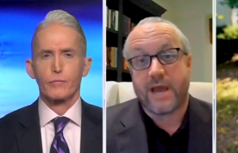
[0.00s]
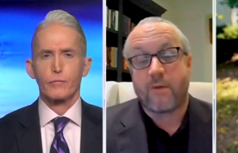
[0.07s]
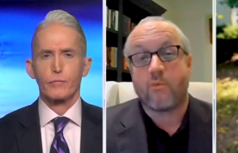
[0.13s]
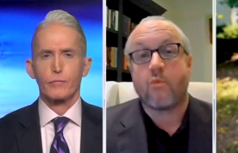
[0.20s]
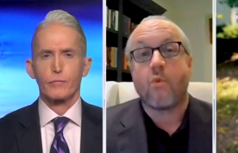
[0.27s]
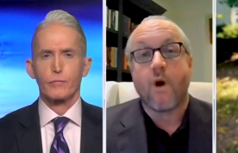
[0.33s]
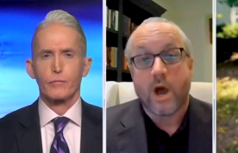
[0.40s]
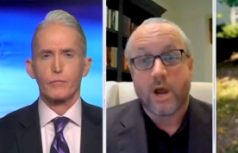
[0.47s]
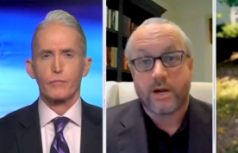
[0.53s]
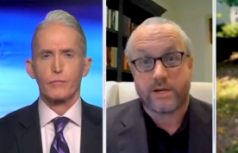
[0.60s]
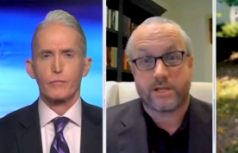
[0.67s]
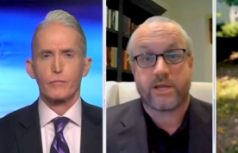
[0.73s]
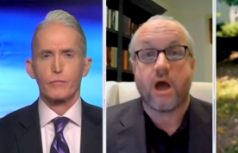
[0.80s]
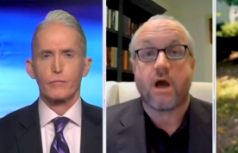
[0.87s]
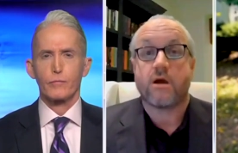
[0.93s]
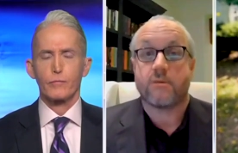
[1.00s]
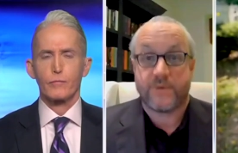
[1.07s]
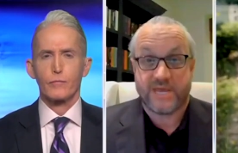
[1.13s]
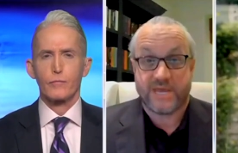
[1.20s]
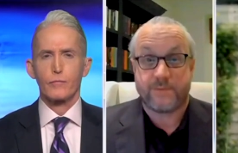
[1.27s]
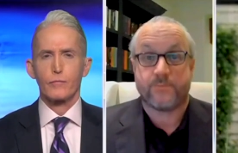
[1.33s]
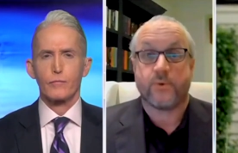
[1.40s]
Speaker 1: I want young
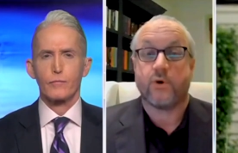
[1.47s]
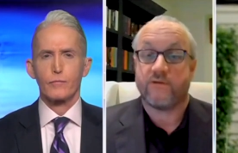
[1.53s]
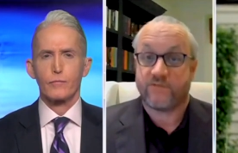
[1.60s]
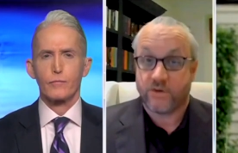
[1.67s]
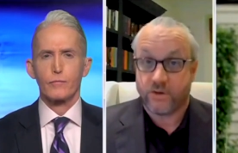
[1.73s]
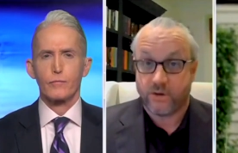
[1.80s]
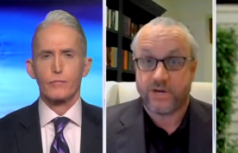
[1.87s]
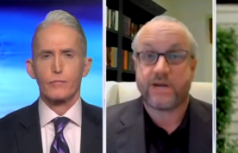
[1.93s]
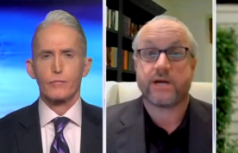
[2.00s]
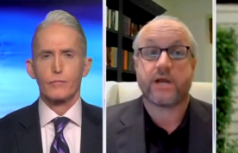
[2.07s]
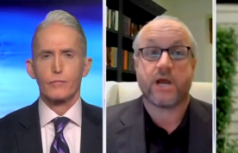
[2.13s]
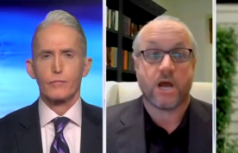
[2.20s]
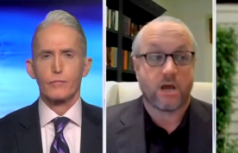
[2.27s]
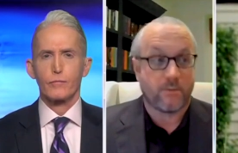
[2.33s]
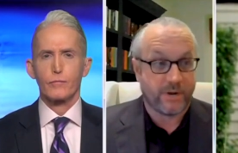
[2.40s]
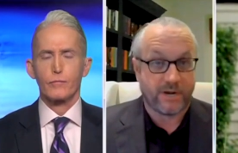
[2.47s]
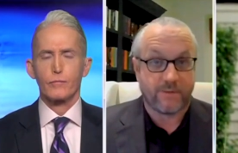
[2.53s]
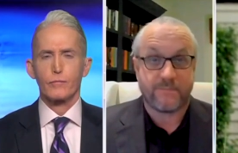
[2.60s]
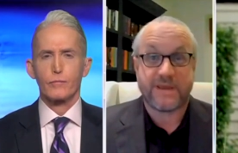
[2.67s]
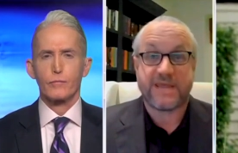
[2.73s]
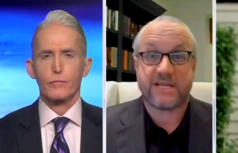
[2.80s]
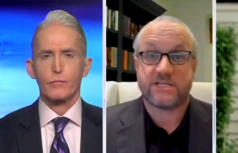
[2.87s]
people of good income
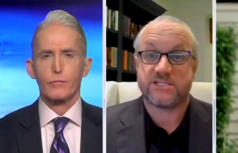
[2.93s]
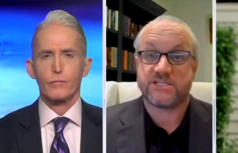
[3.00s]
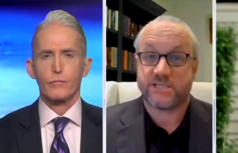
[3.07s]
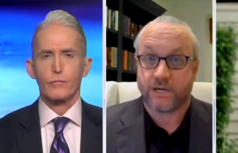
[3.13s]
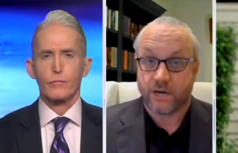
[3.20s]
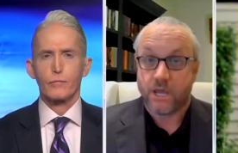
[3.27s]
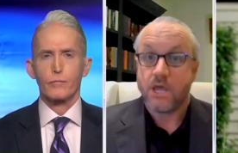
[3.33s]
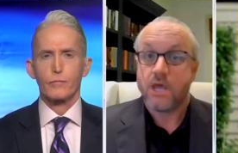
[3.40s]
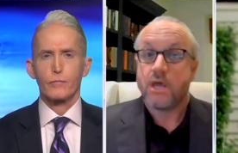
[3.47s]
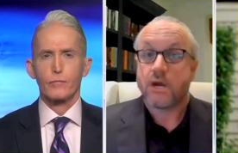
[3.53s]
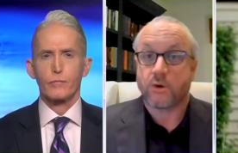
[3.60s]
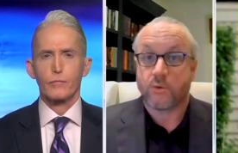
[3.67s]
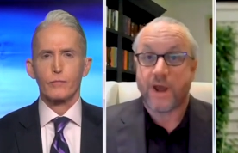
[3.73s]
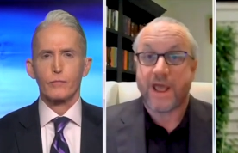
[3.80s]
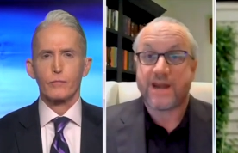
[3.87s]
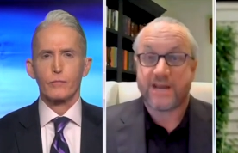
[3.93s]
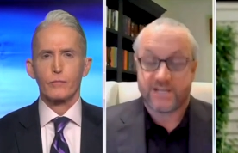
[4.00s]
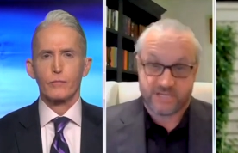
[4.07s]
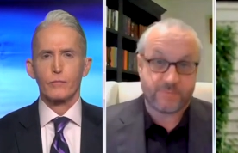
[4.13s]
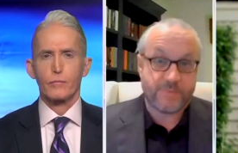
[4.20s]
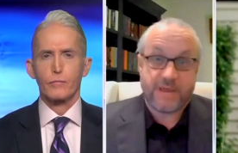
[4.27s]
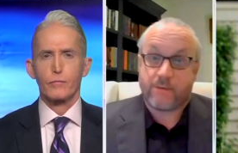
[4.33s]
and means and credit
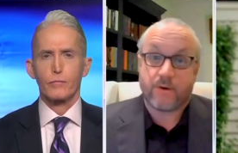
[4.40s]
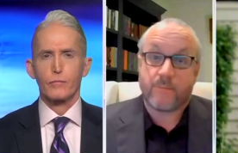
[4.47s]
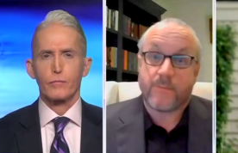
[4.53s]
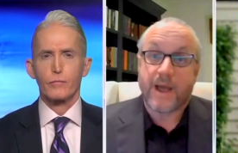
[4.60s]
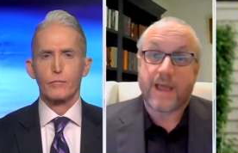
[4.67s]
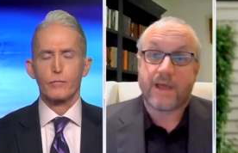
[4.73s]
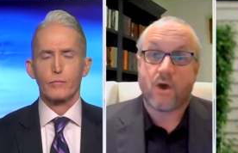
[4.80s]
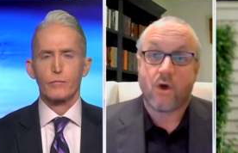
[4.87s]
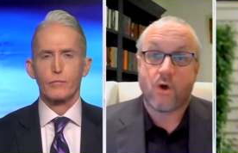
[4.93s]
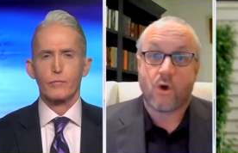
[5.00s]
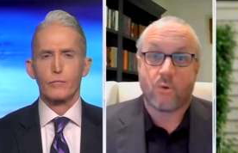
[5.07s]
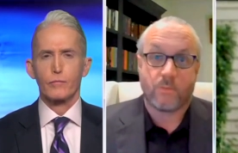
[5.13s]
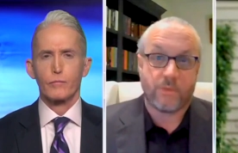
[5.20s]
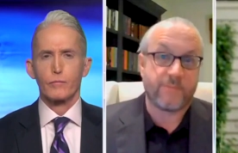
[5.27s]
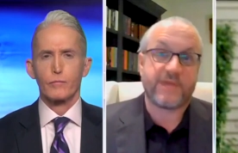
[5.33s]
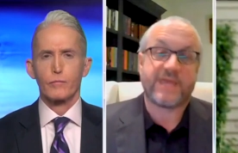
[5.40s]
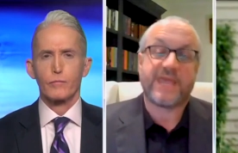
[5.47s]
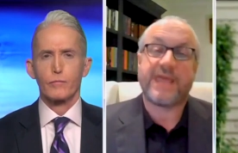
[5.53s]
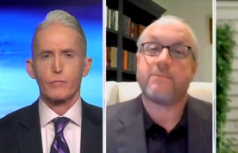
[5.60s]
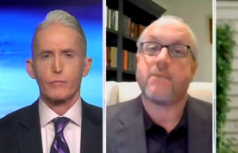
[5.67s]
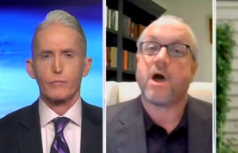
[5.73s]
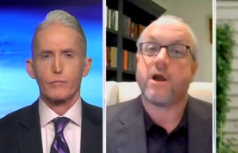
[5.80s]
to be able to buy a home. It
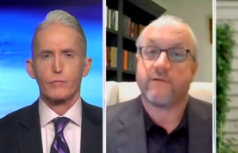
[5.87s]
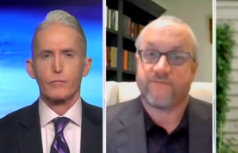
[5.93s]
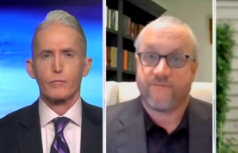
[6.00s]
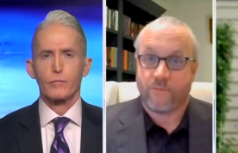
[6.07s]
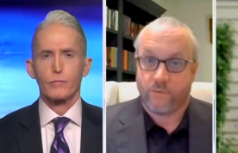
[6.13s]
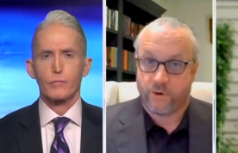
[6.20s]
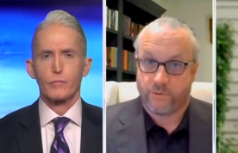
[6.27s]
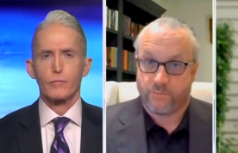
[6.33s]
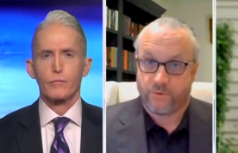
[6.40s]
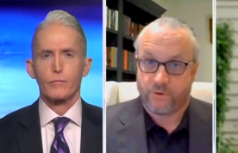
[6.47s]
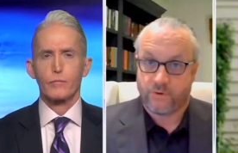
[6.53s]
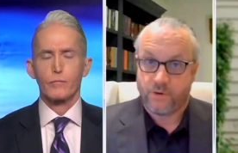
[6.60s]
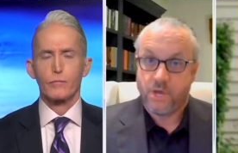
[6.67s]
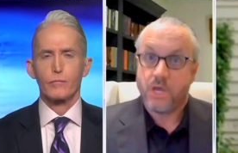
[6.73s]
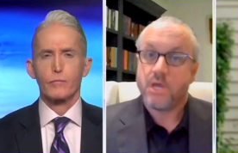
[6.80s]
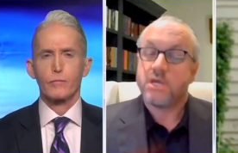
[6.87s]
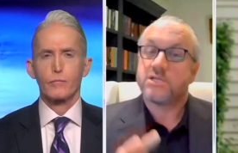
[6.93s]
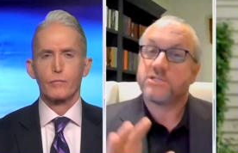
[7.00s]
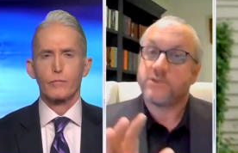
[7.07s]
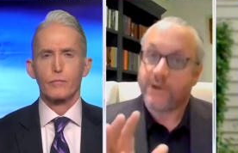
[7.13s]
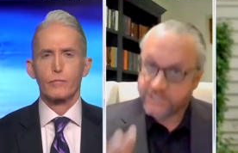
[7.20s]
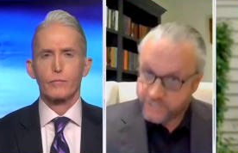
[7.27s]
became unaffordable affordable.
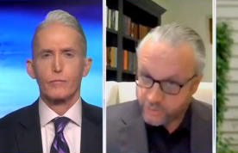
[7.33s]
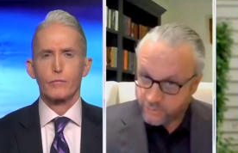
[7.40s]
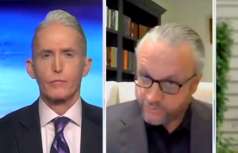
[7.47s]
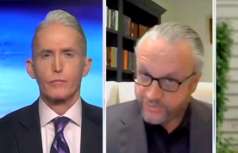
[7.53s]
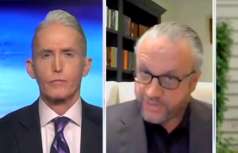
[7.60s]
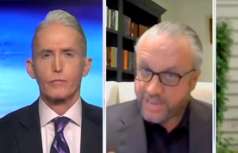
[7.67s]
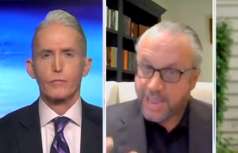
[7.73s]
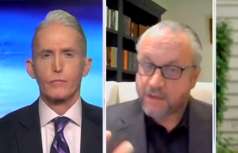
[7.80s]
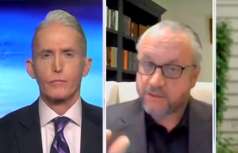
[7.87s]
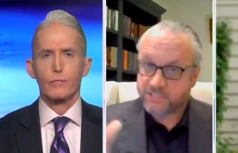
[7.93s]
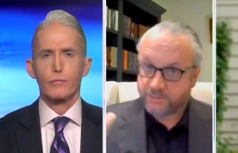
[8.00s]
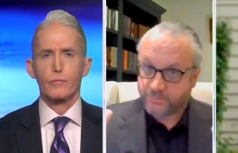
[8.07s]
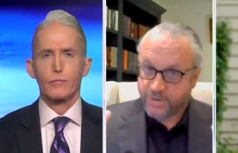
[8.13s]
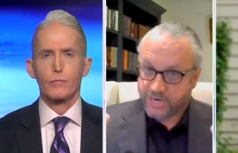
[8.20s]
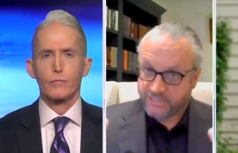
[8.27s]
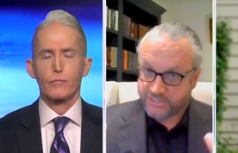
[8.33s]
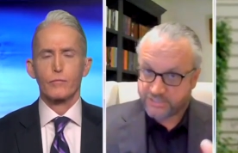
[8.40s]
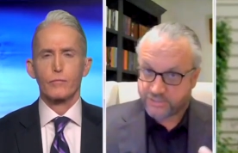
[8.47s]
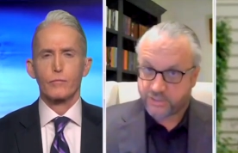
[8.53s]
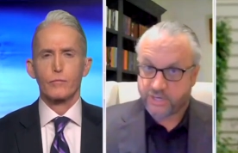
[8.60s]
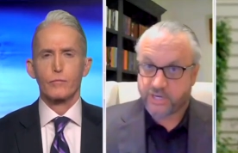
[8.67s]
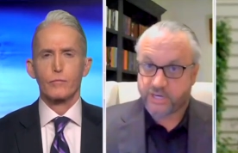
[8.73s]
So I do think housing prices
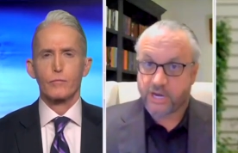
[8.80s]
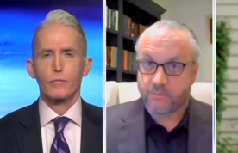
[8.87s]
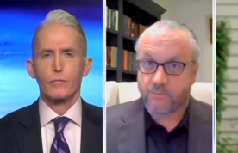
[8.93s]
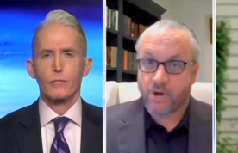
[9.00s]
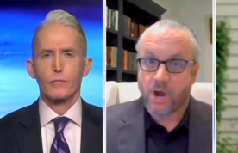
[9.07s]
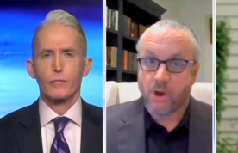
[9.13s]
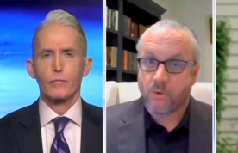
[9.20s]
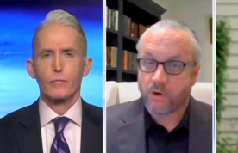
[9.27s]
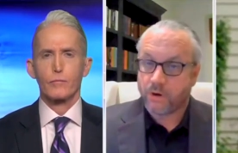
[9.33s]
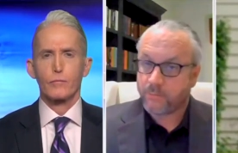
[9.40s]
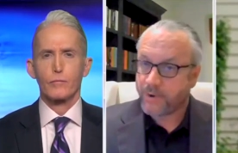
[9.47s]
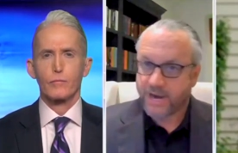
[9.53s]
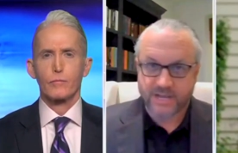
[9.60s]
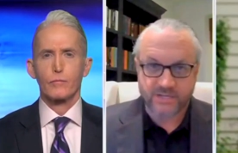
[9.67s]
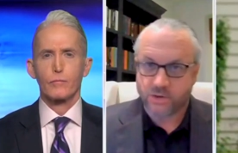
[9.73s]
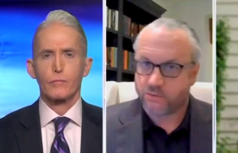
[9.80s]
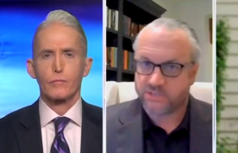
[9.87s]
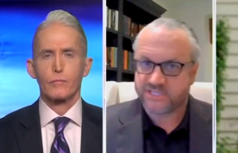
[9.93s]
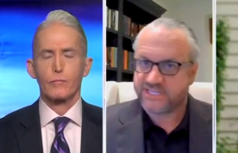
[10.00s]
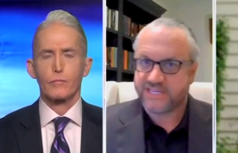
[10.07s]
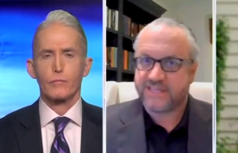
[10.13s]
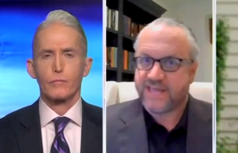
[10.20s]
are going to come lower, but I don't
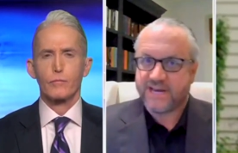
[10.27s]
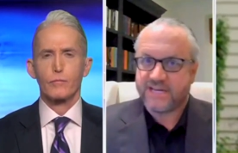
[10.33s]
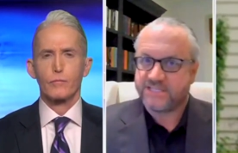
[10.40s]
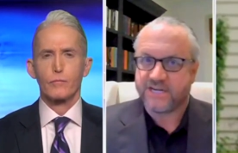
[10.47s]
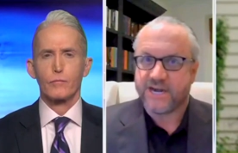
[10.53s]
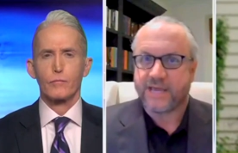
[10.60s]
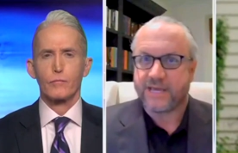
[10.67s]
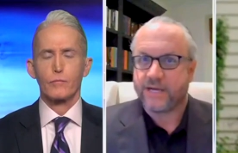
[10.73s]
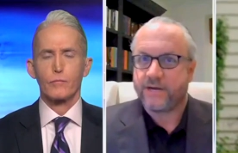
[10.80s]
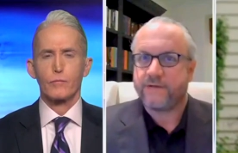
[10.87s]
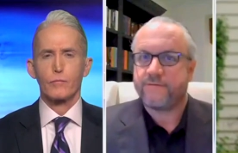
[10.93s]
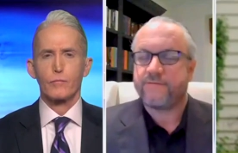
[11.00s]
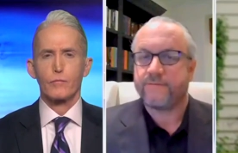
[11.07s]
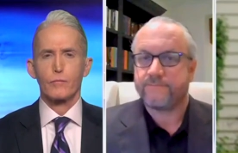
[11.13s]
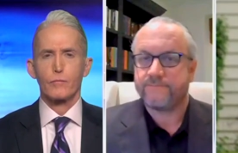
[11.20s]
see that as a negative.